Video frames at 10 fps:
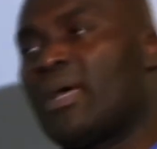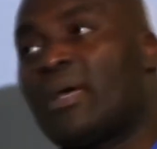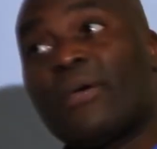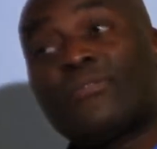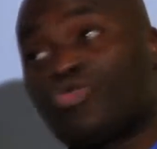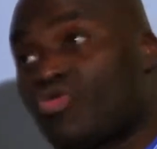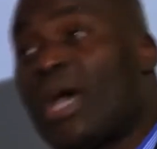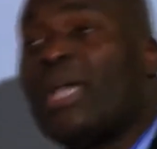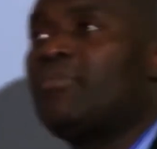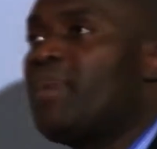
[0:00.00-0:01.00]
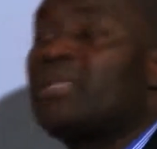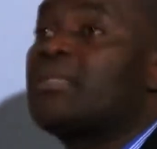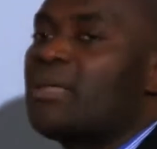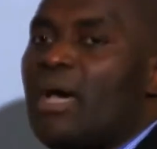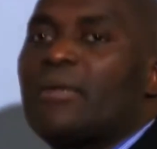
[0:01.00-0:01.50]
I've tried, but
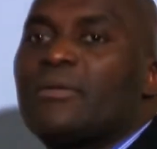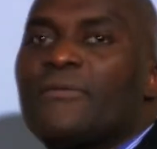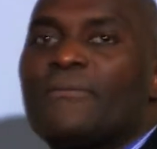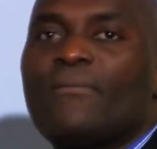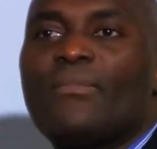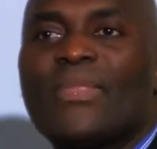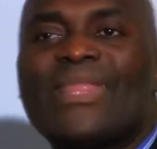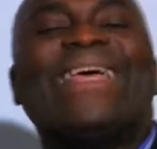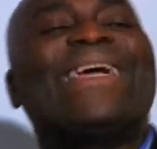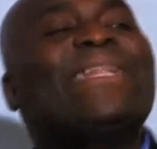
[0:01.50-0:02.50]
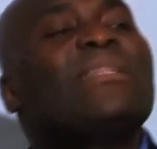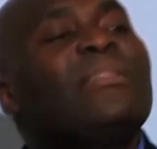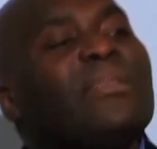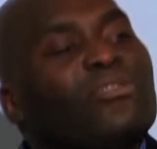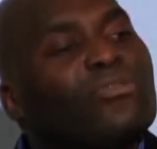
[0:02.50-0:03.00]
it's hard. They
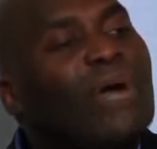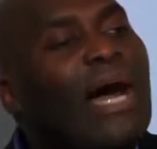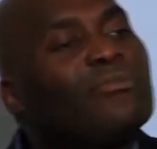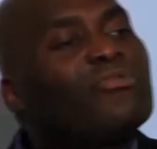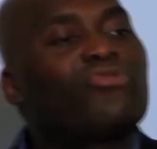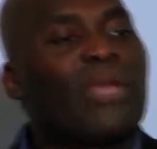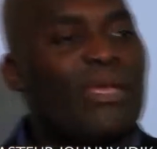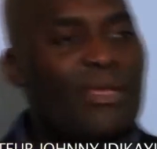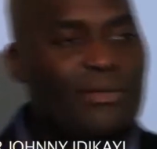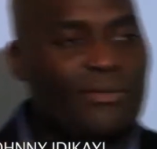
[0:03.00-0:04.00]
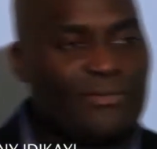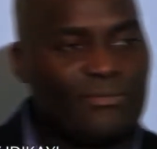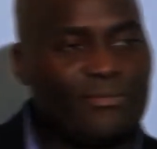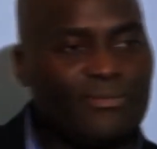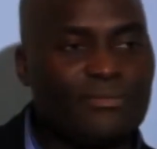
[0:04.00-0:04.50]
can teach you how to try again.
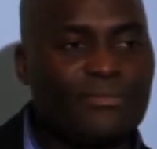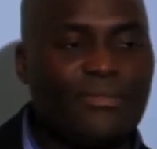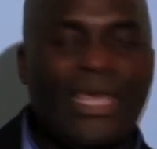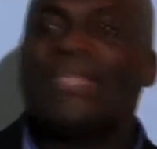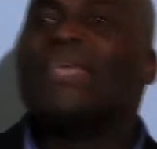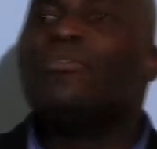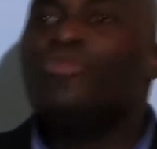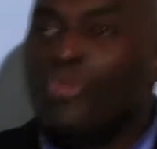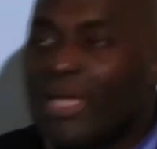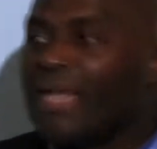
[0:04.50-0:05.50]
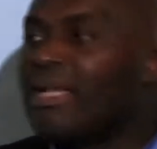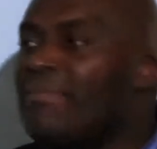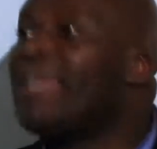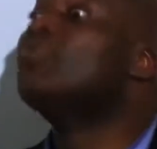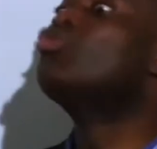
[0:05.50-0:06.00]
And then you hear
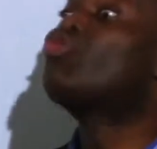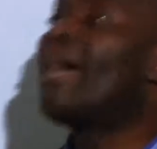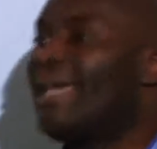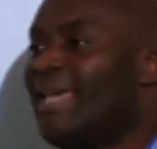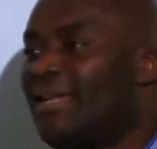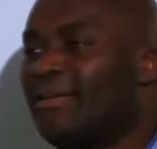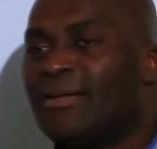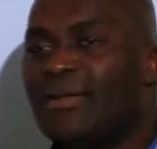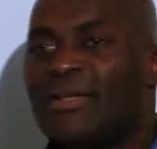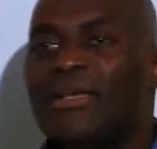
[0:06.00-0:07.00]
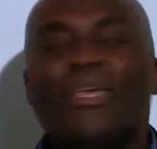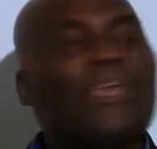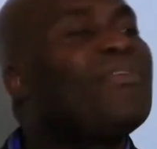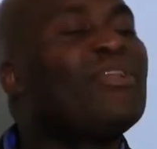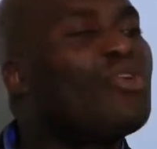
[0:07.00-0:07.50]
them and you try again.
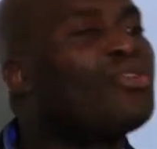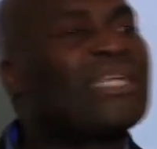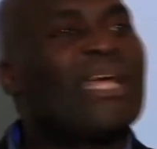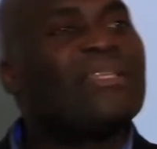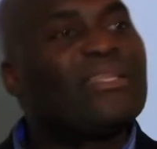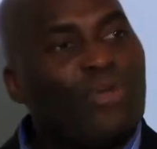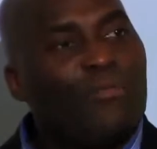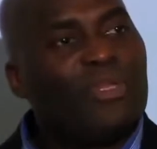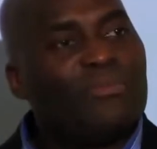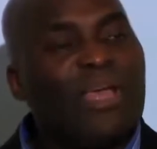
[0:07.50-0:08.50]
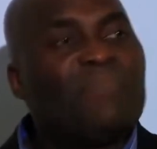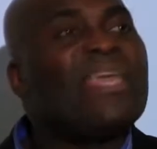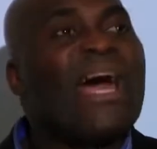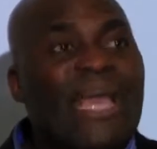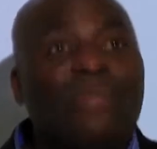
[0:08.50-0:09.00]
Even though you say that this community,
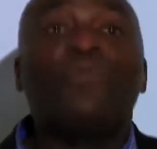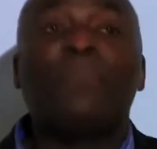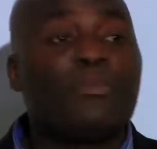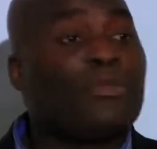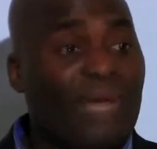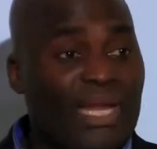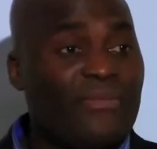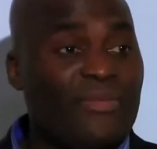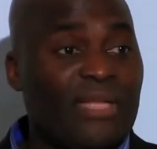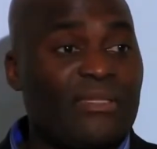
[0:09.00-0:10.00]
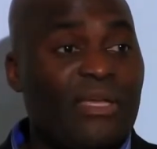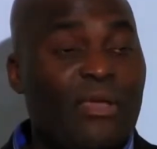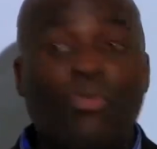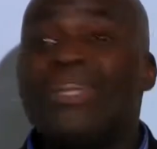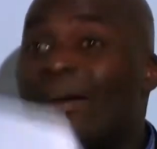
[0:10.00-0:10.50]
I know people in my life that
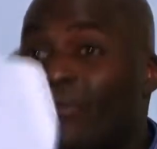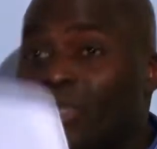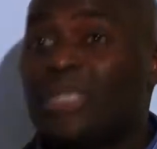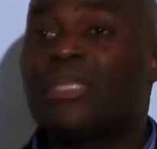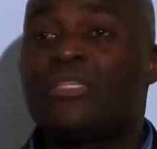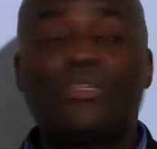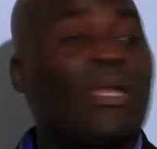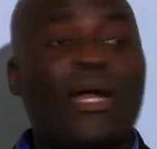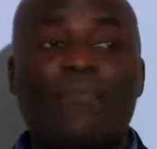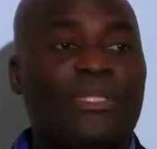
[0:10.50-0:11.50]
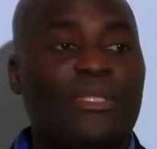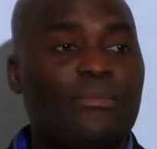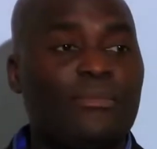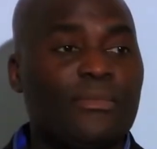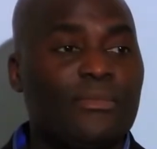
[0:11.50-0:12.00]
when I got a decision, I can't meet them.